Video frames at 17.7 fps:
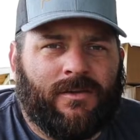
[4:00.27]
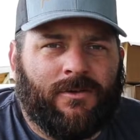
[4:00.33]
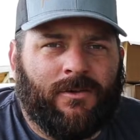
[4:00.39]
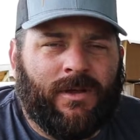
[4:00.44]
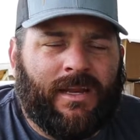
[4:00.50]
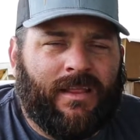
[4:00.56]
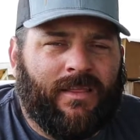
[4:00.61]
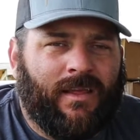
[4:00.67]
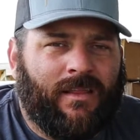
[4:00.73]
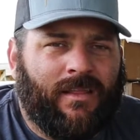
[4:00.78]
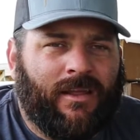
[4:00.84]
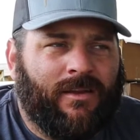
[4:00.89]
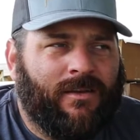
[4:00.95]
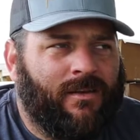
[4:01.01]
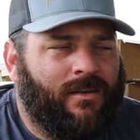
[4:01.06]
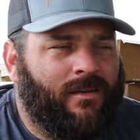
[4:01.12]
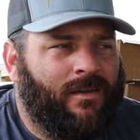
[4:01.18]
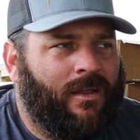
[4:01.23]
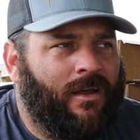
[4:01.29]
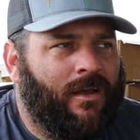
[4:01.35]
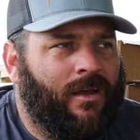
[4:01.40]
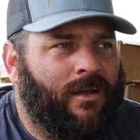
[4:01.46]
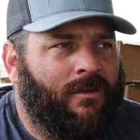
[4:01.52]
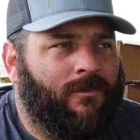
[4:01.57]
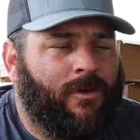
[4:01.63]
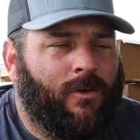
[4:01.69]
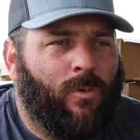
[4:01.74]
to anything that
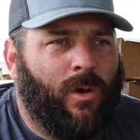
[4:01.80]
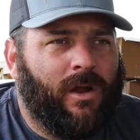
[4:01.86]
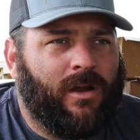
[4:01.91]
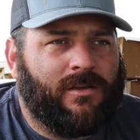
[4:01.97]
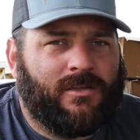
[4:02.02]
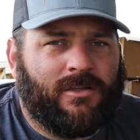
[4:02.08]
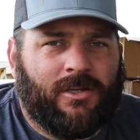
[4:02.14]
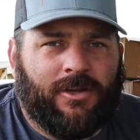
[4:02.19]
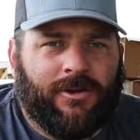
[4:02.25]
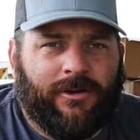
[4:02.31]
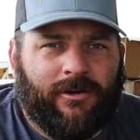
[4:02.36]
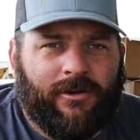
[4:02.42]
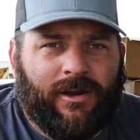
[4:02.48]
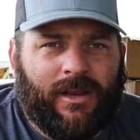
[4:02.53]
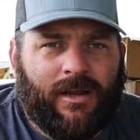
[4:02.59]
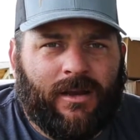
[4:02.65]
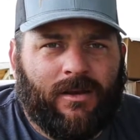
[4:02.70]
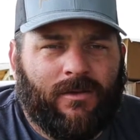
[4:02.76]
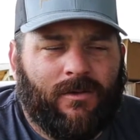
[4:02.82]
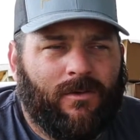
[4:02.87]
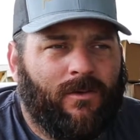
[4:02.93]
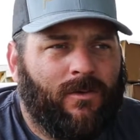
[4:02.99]
requires curing